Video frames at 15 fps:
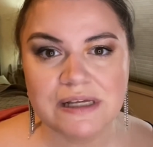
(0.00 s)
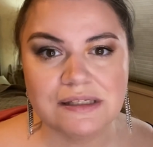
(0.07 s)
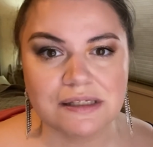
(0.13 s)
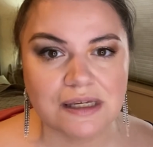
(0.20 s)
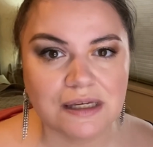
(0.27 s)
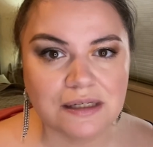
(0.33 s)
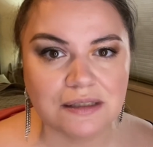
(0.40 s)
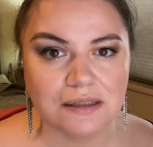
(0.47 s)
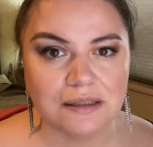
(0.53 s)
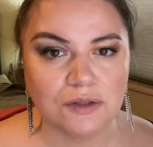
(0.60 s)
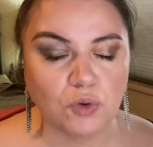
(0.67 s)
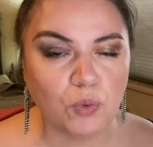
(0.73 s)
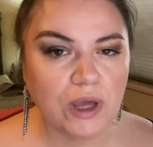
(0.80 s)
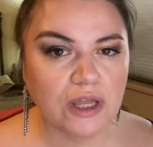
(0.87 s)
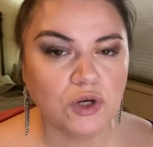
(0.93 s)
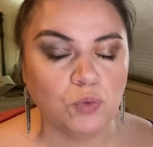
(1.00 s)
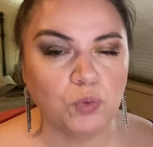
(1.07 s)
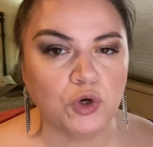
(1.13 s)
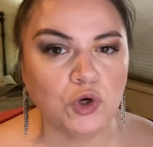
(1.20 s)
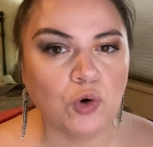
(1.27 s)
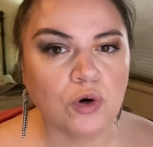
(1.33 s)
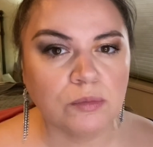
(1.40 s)
skin the way I
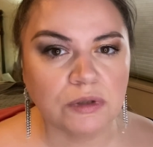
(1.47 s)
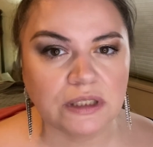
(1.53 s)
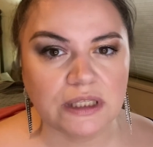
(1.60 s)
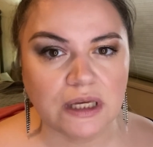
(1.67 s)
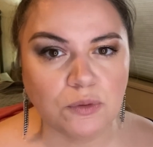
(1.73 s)
would normally.